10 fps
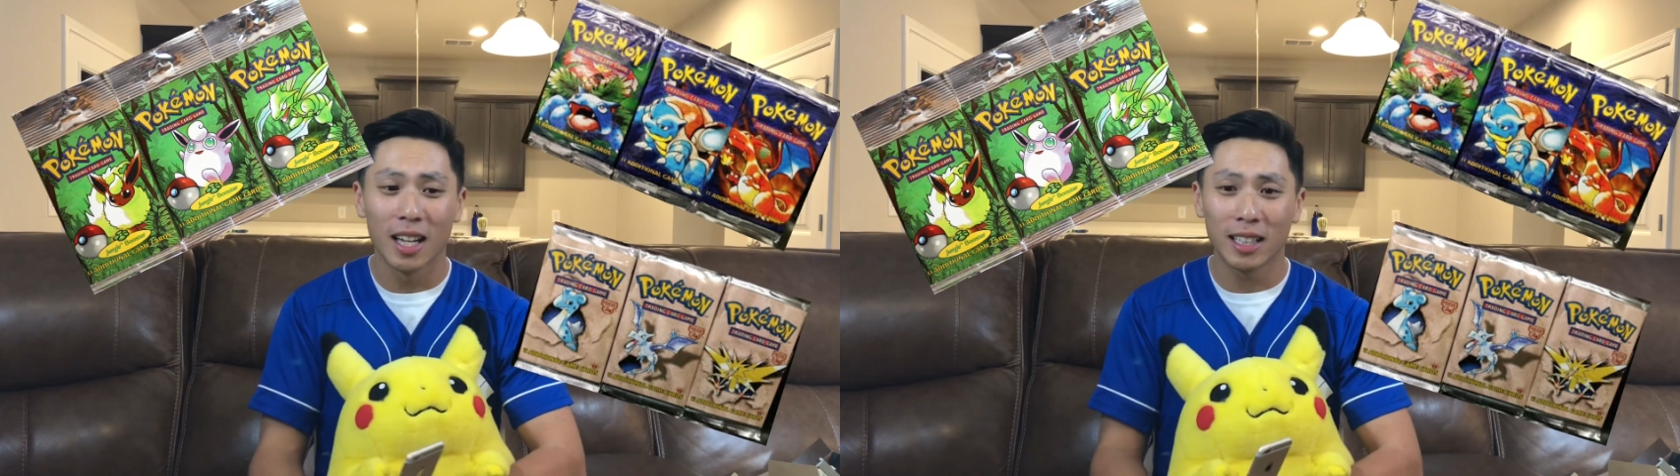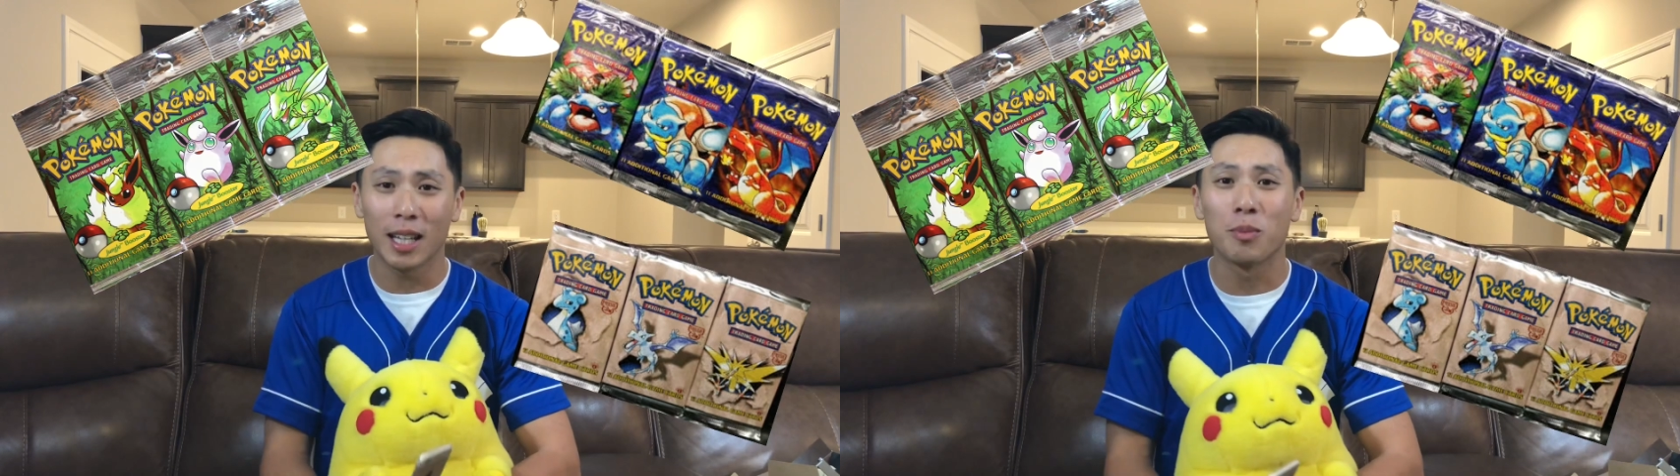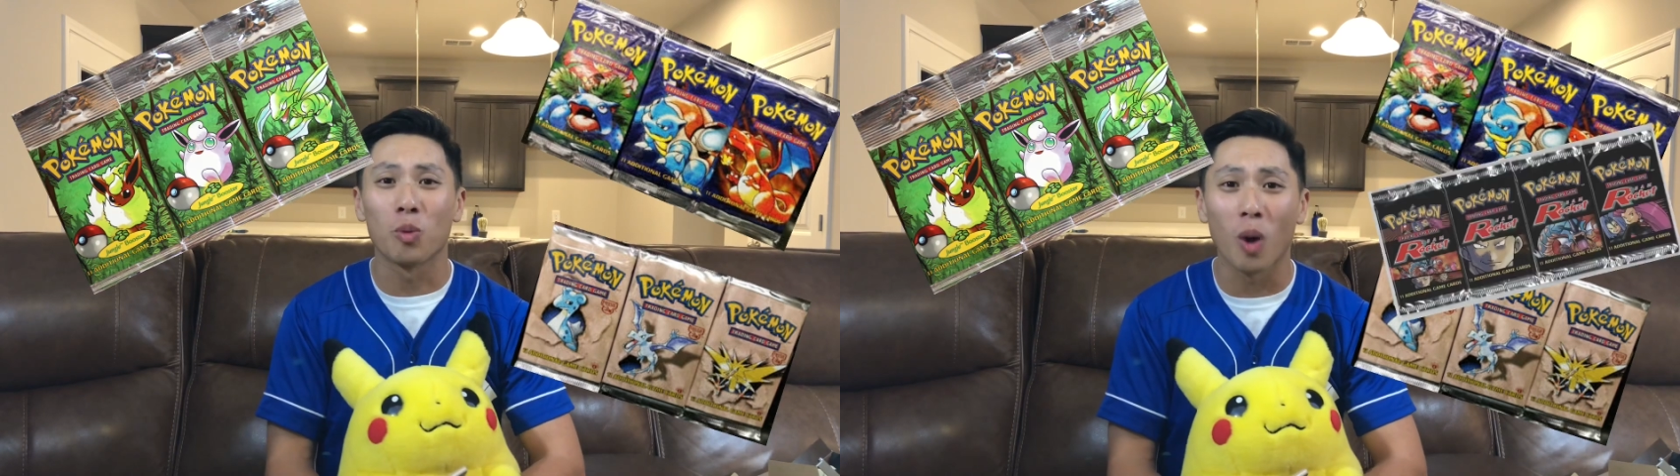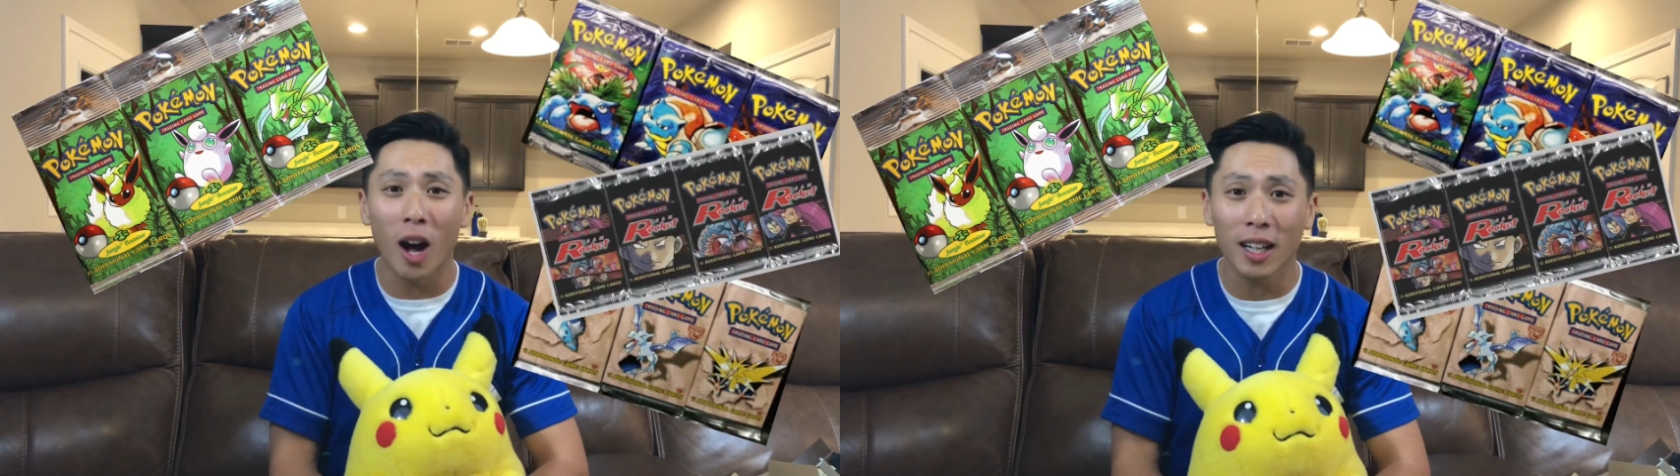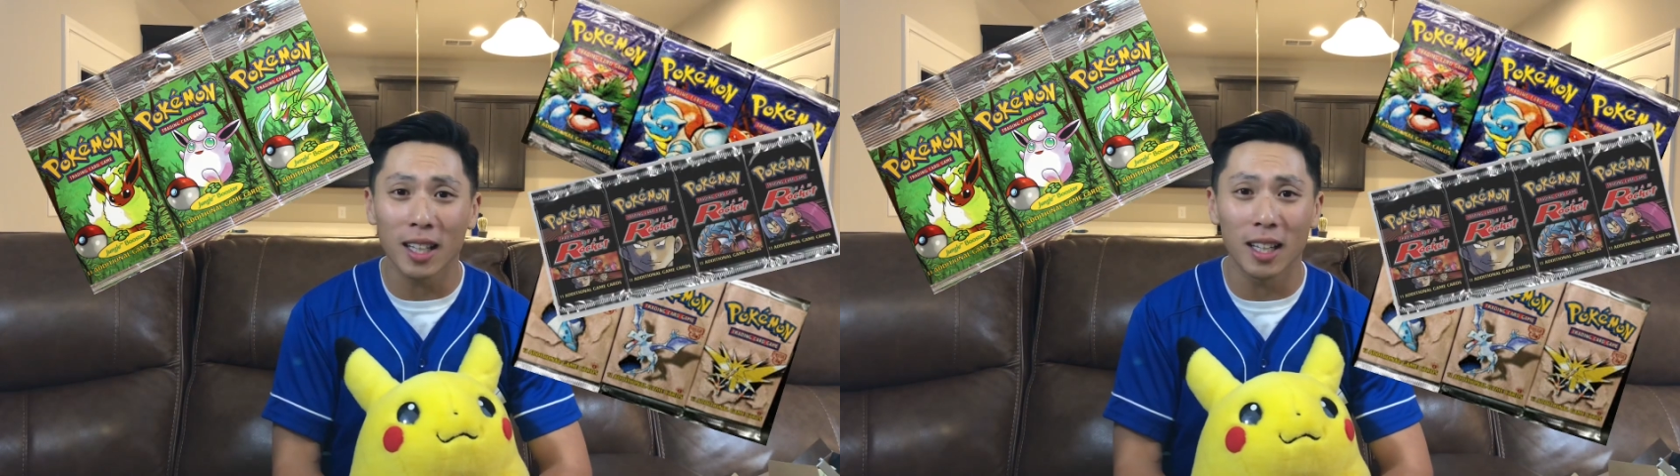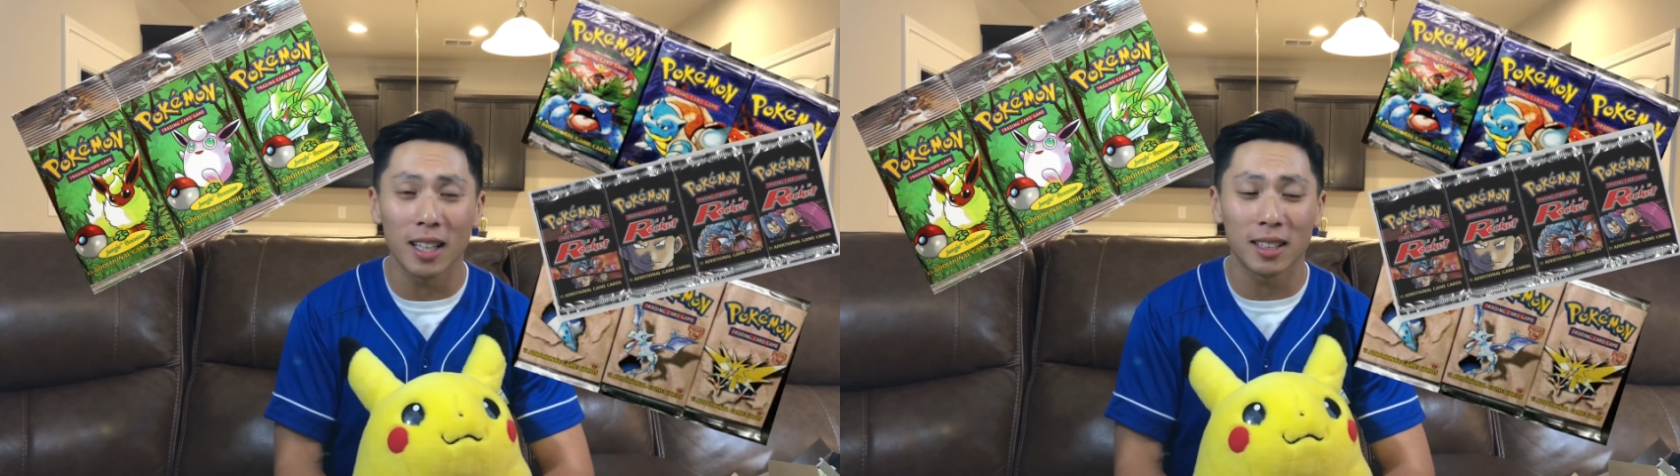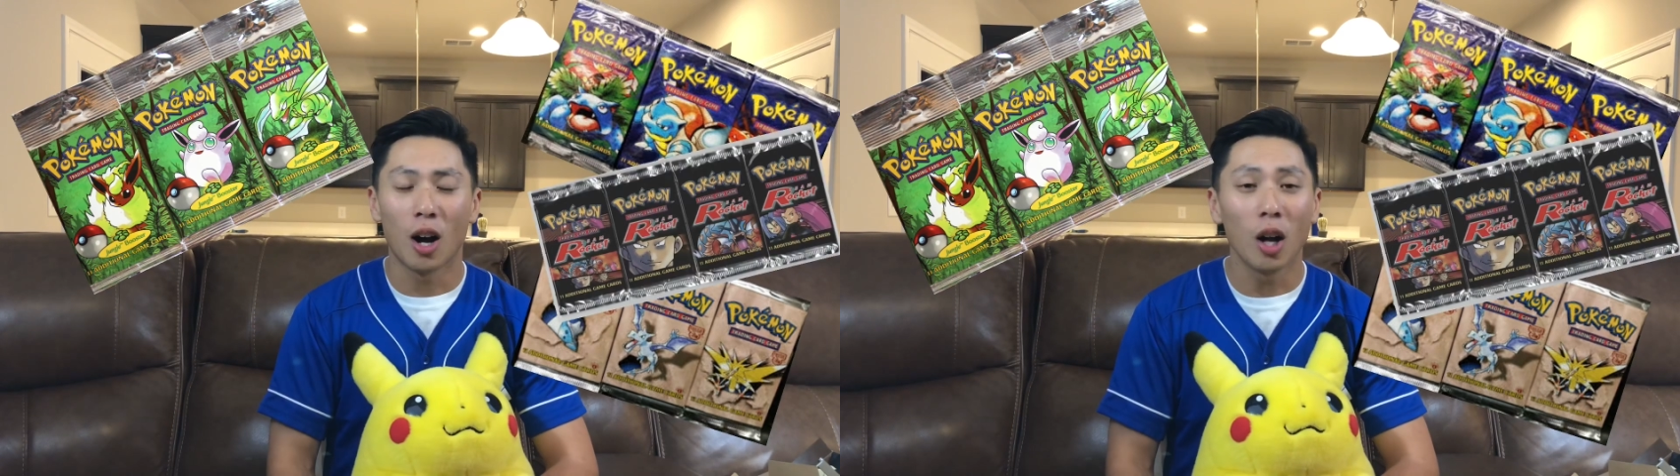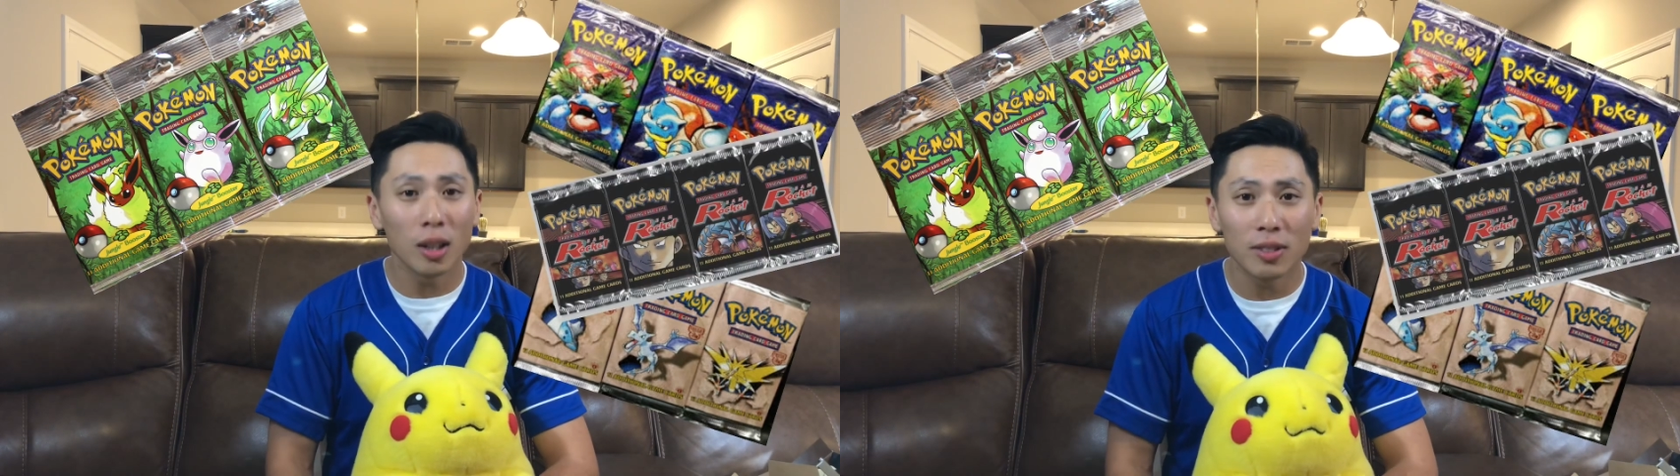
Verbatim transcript: Team Rocket, all